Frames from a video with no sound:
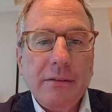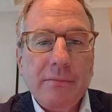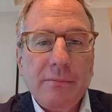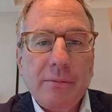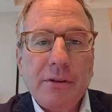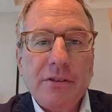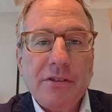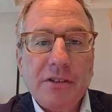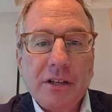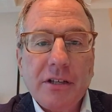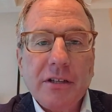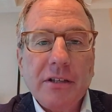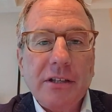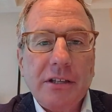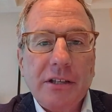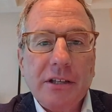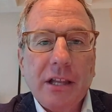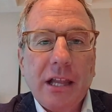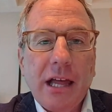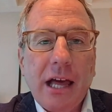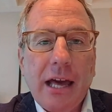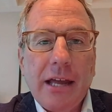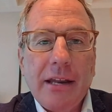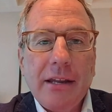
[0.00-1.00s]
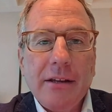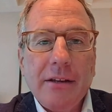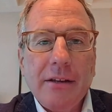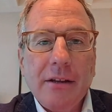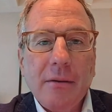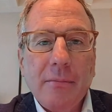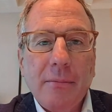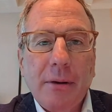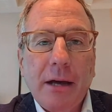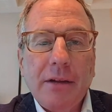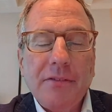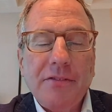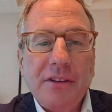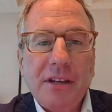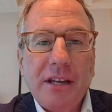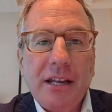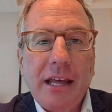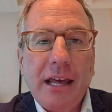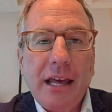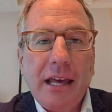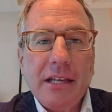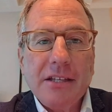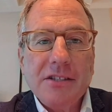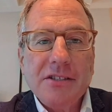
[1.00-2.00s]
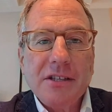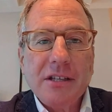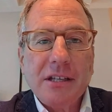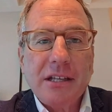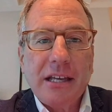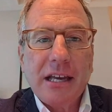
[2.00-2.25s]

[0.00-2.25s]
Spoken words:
particularly delighted about today's